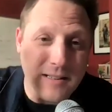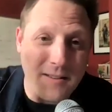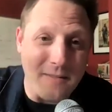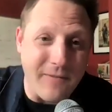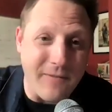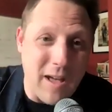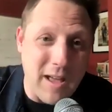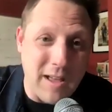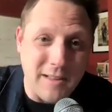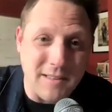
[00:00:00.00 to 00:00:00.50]

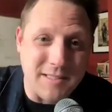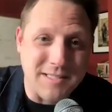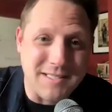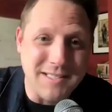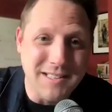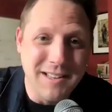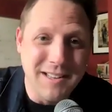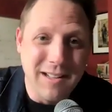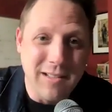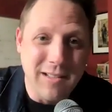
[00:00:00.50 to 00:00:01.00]

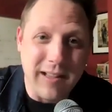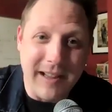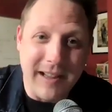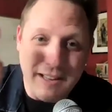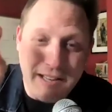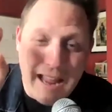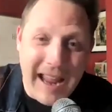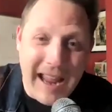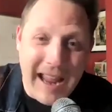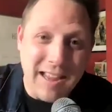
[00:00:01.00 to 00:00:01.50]
device, like
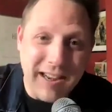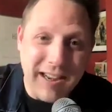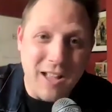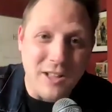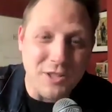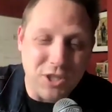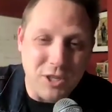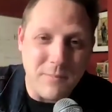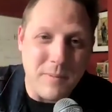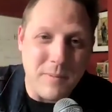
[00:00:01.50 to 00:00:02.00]
a
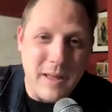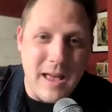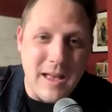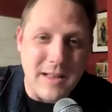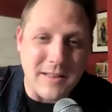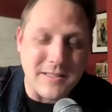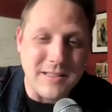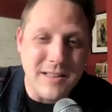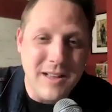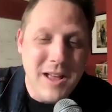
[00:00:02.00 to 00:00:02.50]
handheld
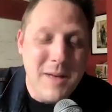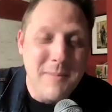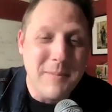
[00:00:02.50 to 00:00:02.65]
GPS.